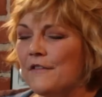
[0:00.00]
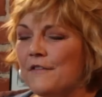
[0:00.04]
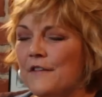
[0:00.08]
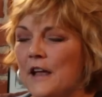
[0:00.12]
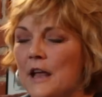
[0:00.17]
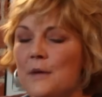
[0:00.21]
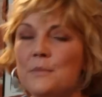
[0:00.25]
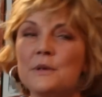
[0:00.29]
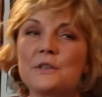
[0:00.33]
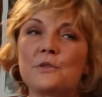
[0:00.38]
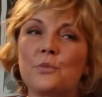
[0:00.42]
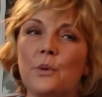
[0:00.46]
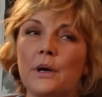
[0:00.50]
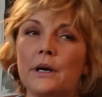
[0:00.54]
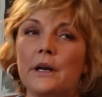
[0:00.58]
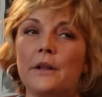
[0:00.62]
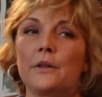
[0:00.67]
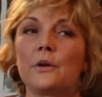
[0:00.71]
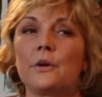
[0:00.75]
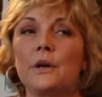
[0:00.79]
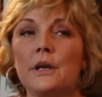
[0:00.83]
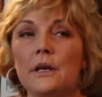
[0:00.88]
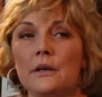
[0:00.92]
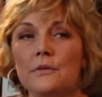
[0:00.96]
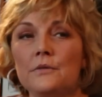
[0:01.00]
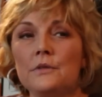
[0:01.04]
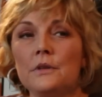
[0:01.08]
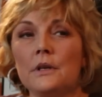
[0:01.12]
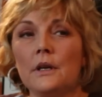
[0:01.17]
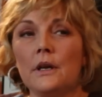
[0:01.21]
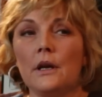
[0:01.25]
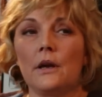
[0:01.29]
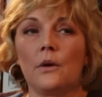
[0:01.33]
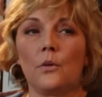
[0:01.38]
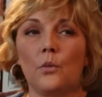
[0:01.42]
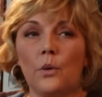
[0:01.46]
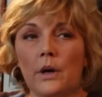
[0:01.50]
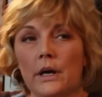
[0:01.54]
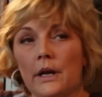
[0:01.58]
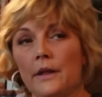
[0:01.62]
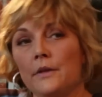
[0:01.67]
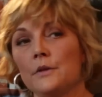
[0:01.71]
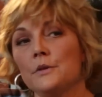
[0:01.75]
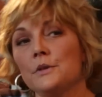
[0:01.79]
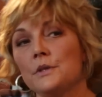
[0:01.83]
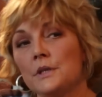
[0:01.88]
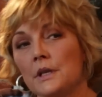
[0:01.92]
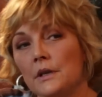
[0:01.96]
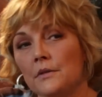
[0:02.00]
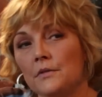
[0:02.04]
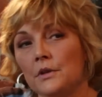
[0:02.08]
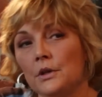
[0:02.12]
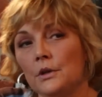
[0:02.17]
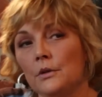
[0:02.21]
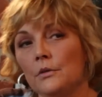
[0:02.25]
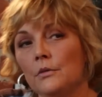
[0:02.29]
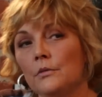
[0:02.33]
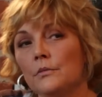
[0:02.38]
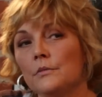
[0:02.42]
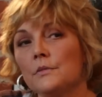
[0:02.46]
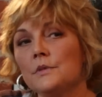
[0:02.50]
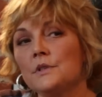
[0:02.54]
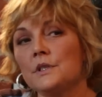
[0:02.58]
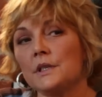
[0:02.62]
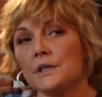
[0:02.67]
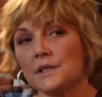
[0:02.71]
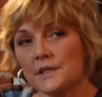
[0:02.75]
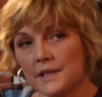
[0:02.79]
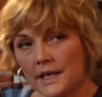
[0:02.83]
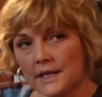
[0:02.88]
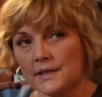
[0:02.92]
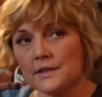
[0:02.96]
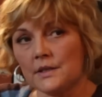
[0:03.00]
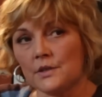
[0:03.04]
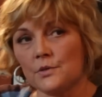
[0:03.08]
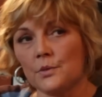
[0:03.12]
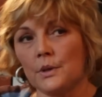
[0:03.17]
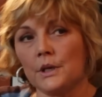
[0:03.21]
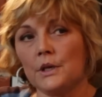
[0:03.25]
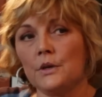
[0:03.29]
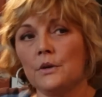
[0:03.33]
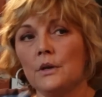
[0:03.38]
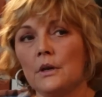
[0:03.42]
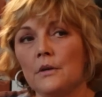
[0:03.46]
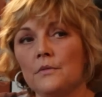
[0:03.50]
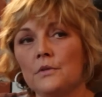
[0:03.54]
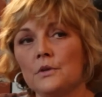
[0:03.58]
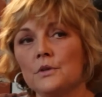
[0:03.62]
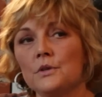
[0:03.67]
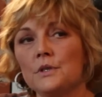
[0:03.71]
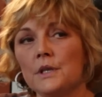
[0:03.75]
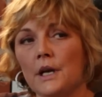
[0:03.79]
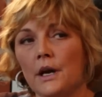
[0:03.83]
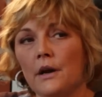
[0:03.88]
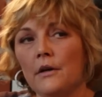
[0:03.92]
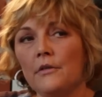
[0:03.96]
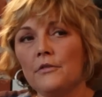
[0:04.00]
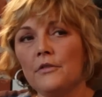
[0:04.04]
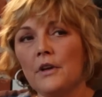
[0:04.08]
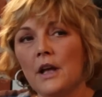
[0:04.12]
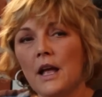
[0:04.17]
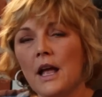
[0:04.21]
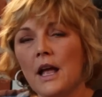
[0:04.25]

"Fame is what others give you. Success is what you give yourself."